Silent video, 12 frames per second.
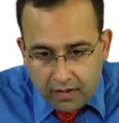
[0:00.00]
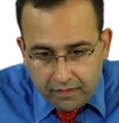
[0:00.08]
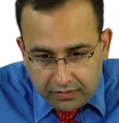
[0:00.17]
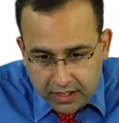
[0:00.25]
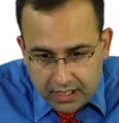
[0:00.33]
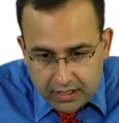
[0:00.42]

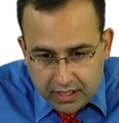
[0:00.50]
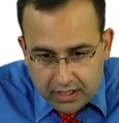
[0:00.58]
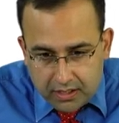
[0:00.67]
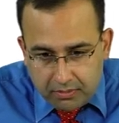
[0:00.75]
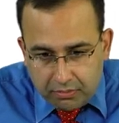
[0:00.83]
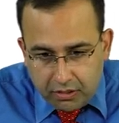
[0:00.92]
Next
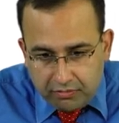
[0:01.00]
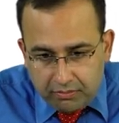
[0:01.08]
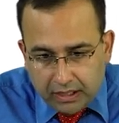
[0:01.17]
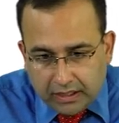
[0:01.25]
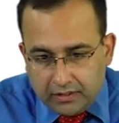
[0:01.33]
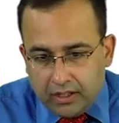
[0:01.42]
example of
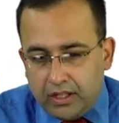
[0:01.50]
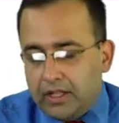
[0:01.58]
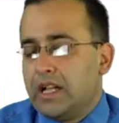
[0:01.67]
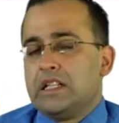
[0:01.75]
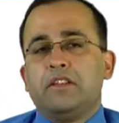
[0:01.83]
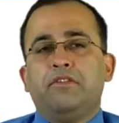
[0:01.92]
metastatic
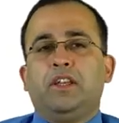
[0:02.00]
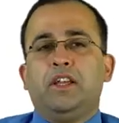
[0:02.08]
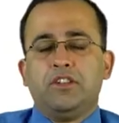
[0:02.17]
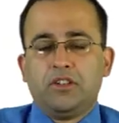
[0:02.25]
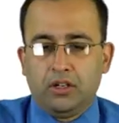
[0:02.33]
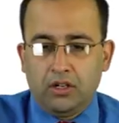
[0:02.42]

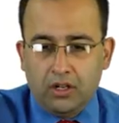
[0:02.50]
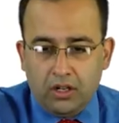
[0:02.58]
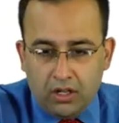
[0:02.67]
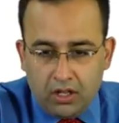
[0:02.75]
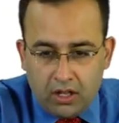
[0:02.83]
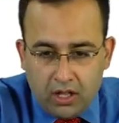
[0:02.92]
calcification.
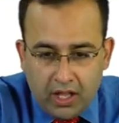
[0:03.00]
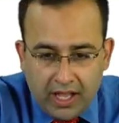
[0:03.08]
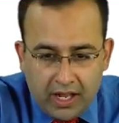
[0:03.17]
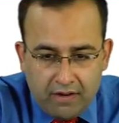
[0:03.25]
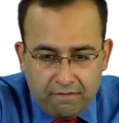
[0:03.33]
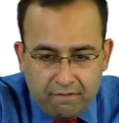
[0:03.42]

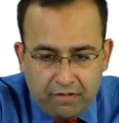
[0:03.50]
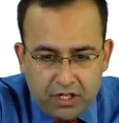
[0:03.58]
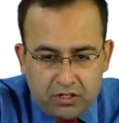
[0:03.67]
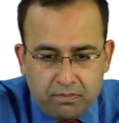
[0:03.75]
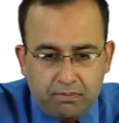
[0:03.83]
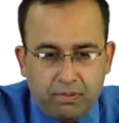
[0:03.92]
In
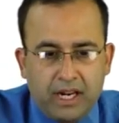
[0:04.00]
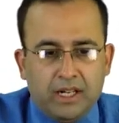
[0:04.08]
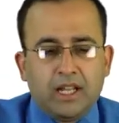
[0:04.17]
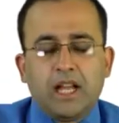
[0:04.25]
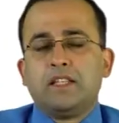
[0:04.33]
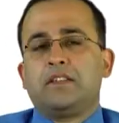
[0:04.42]
which
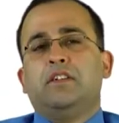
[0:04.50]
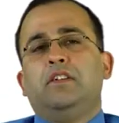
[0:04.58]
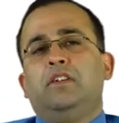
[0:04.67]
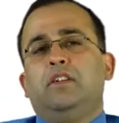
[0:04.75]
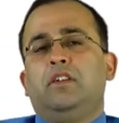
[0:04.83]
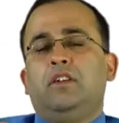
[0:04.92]
blood cancer
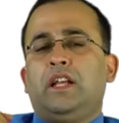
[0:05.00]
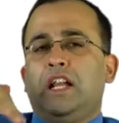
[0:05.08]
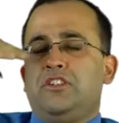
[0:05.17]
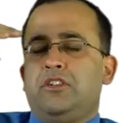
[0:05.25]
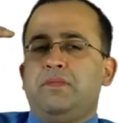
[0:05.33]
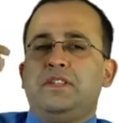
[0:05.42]

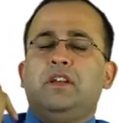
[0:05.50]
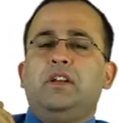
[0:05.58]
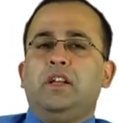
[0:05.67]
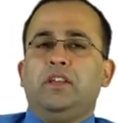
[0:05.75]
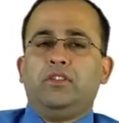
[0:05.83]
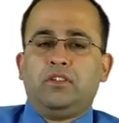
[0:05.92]
calcium is
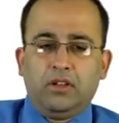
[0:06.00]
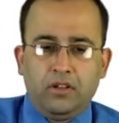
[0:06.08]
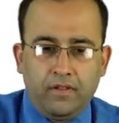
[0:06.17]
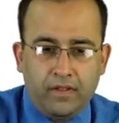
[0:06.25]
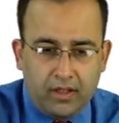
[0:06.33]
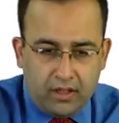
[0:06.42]
increased?
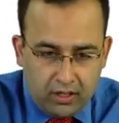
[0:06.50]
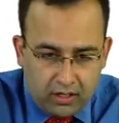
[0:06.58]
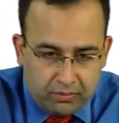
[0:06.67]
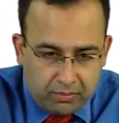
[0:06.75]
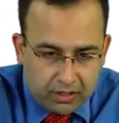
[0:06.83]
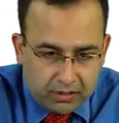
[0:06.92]

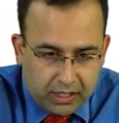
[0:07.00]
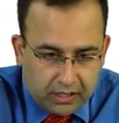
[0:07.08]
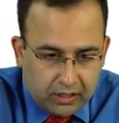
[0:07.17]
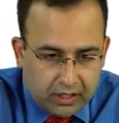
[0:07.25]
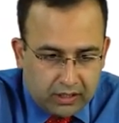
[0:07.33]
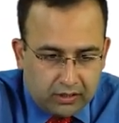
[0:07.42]
Let me write
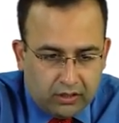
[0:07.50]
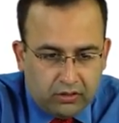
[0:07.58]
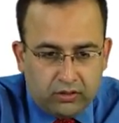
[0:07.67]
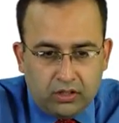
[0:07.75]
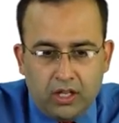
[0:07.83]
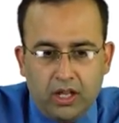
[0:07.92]
it like
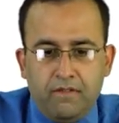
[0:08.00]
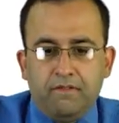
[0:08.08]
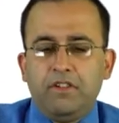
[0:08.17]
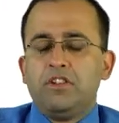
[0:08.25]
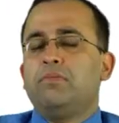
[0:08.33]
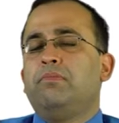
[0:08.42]
this. In
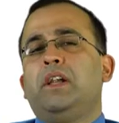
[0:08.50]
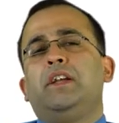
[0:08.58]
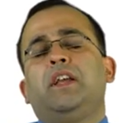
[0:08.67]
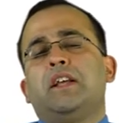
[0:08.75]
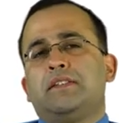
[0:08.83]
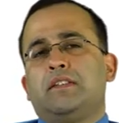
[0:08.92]
which
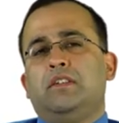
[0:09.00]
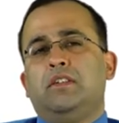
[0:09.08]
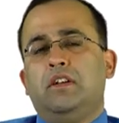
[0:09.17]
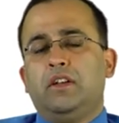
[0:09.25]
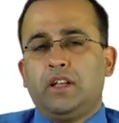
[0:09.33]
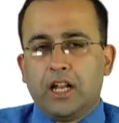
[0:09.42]
blood cancer
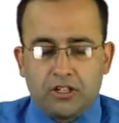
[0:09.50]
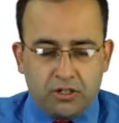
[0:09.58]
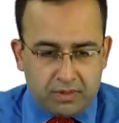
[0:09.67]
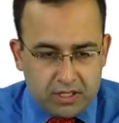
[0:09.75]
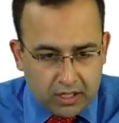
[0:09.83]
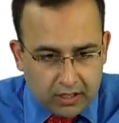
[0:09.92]

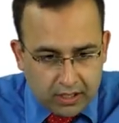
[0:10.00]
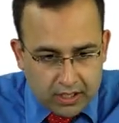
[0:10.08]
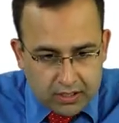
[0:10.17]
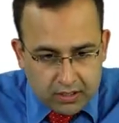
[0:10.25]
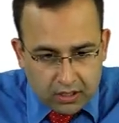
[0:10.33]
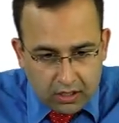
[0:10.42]
calcium is
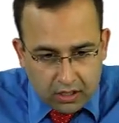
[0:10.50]
increased?